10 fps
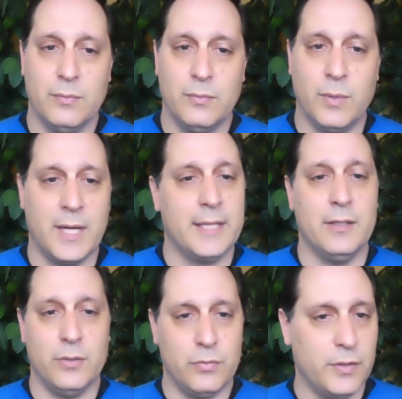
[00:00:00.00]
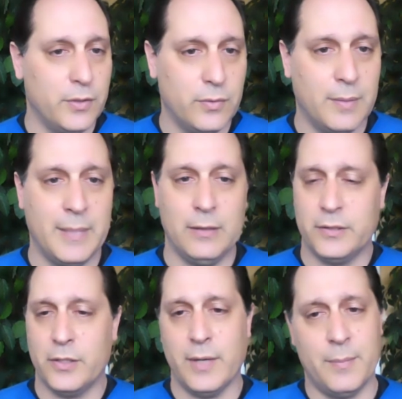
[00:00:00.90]
what I can do for you. I mean, I
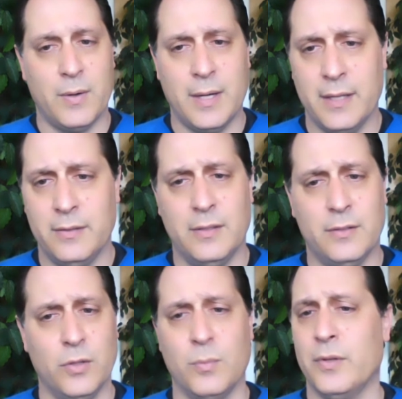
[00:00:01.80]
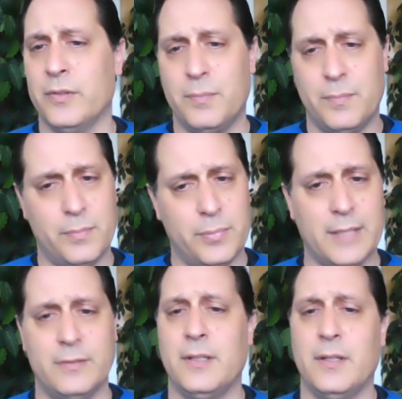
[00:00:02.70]
looked at her M R Is, the tumor is
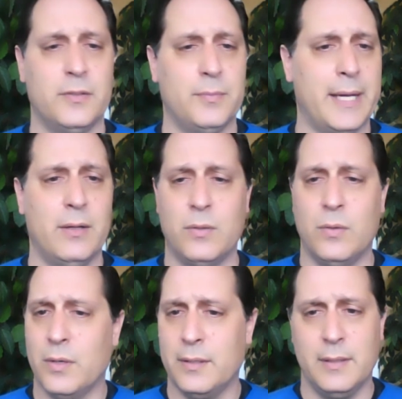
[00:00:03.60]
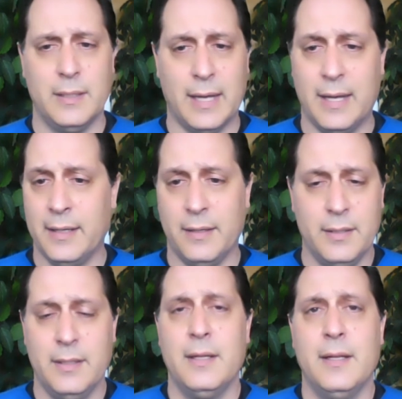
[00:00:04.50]
pressing on the spinal cord. I,
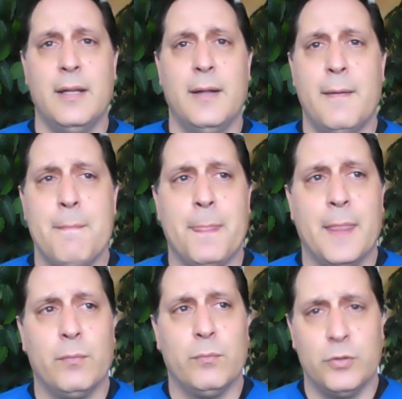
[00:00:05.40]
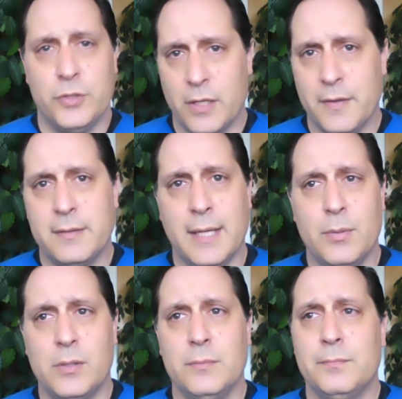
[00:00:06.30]
well, she got on the
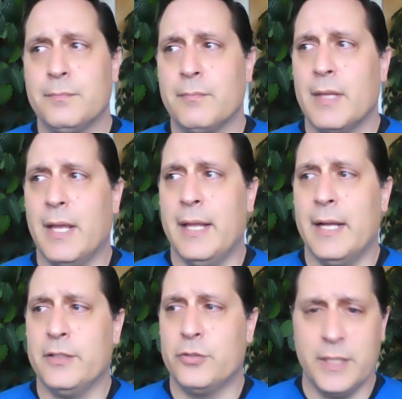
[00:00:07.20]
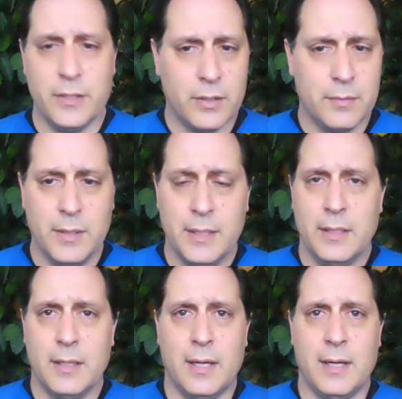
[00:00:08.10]
table and I treated her
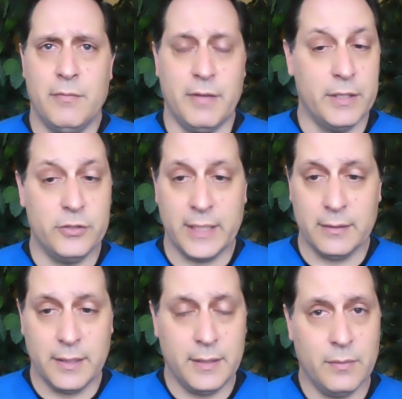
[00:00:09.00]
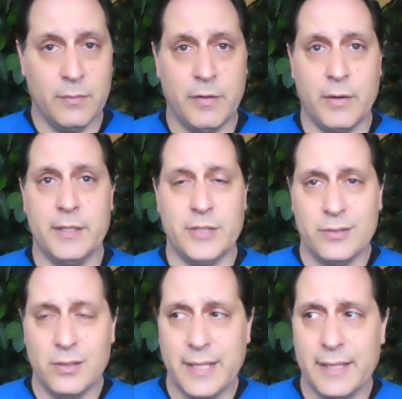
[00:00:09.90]
uh, very gently, very
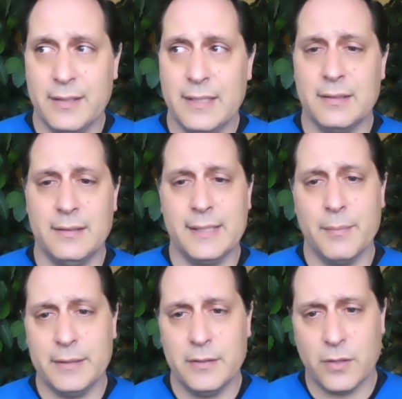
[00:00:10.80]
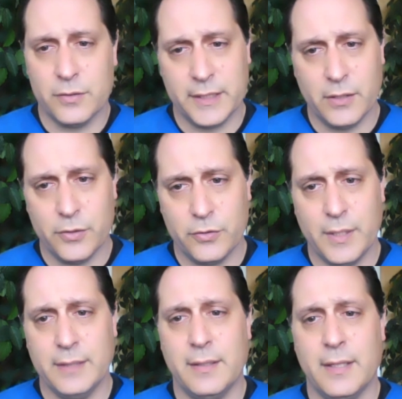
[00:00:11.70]
gentle techniques, ligamentous articular
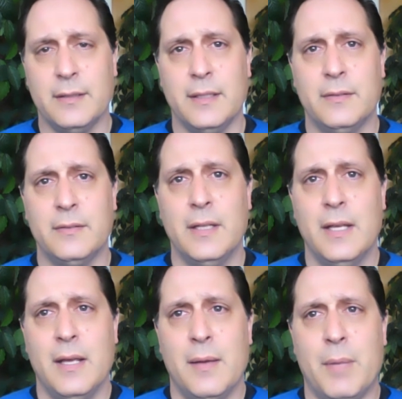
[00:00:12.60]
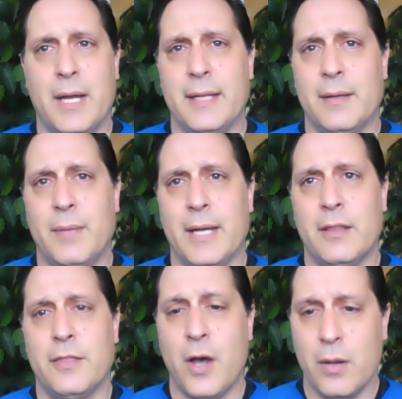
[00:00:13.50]
strain techniques. My, my
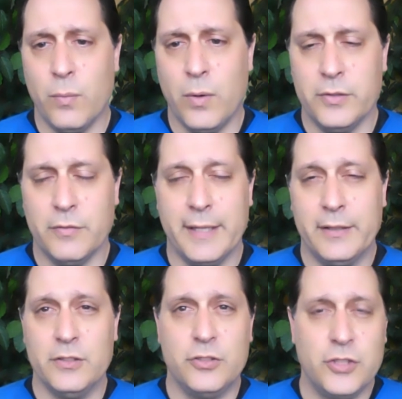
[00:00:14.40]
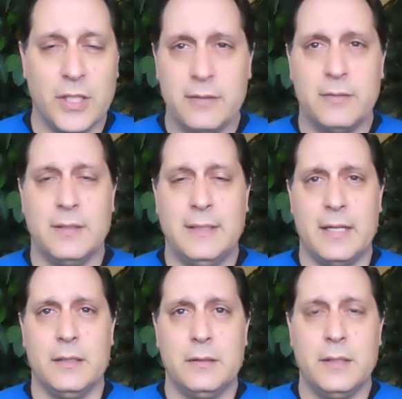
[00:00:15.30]
thought was if I could just
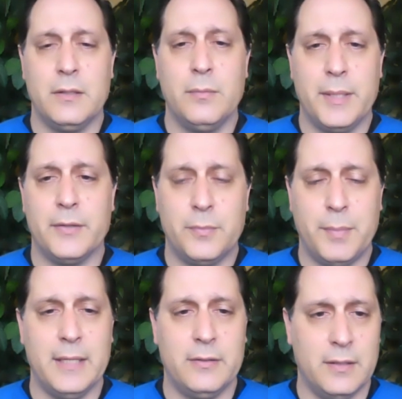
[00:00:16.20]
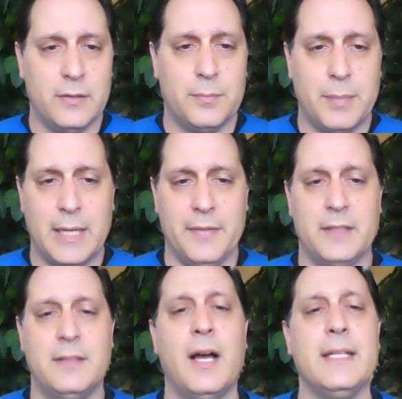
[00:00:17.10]
get a little bit of space in the spine, the
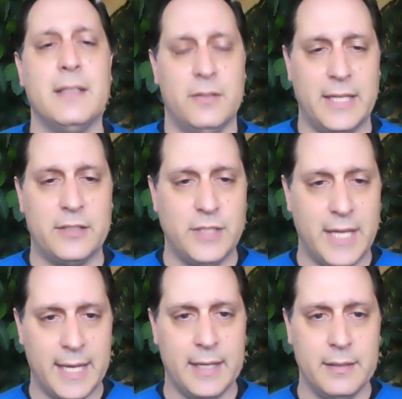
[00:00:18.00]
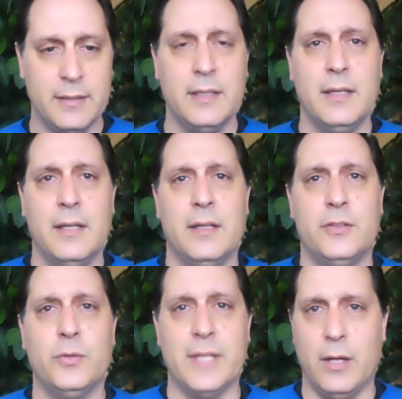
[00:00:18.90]
tightness that she had,
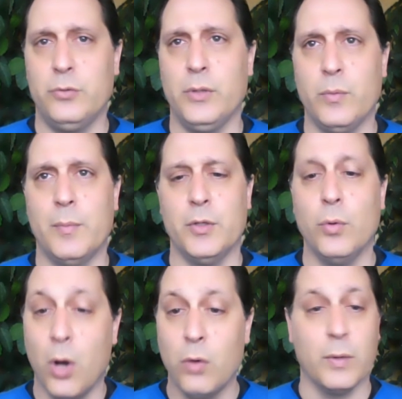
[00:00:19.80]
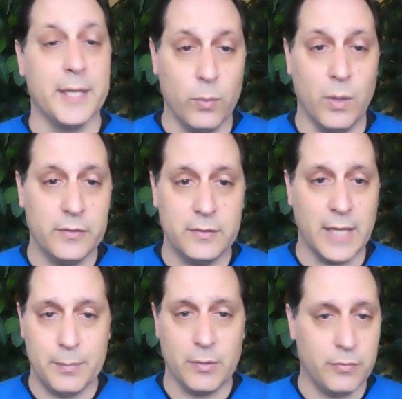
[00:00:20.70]
she was an elderly woman who already was
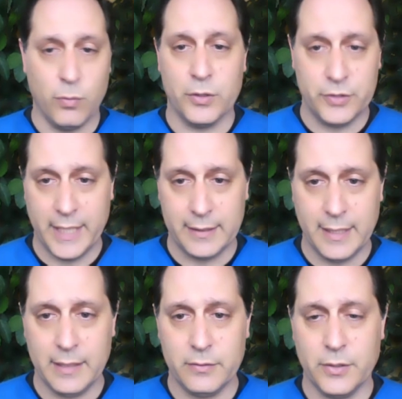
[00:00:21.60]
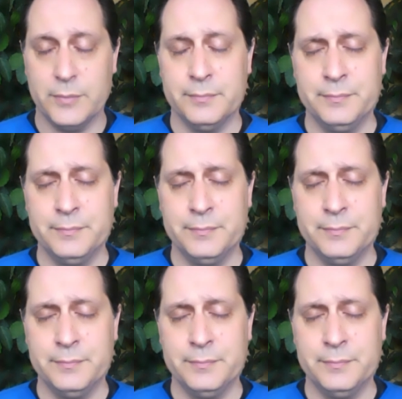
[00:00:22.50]
tight before mm-hmm. she had cancer.